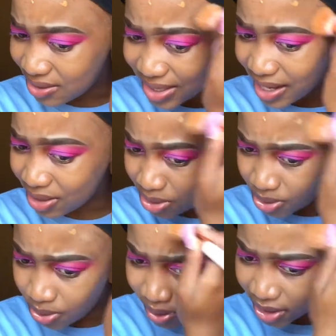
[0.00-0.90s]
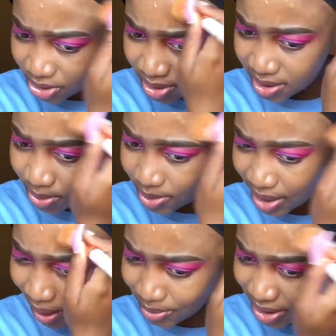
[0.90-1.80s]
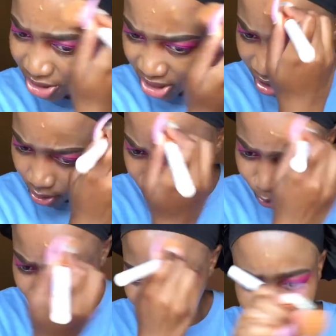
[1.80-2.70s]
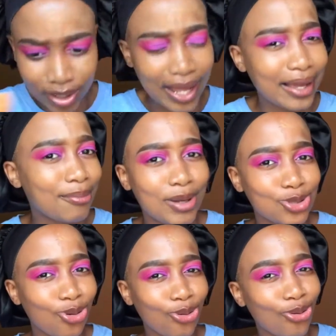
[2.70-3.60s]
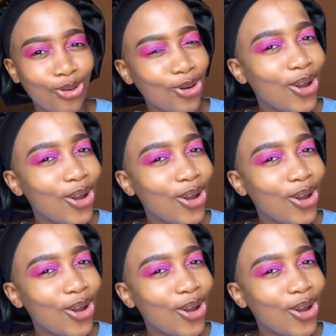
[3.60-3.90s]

I was like, no, can't you see I'm such a yellow bone, like, but home.